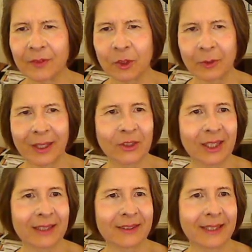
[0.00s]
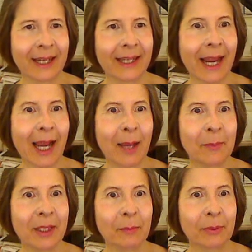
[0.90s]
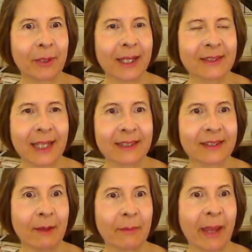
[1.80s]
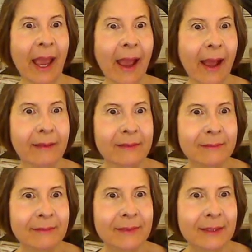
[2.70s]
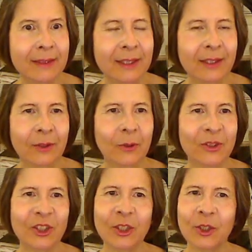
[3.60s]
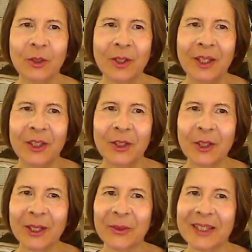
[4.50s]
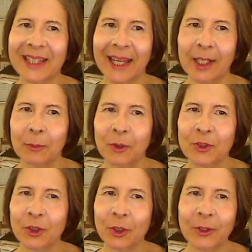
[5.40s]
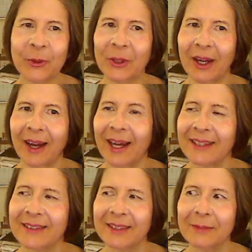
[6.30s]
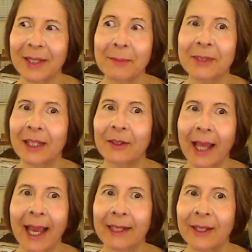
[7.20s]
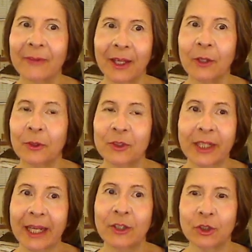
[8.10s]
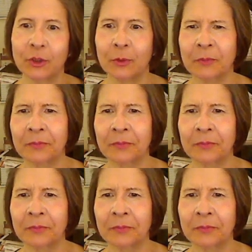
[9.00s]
Terrance Jack is saying, yeah, I'd be impressed. That's some cat. Of course, you know, you look at these animals and you look at their eyes and sometimes they act like they understand you.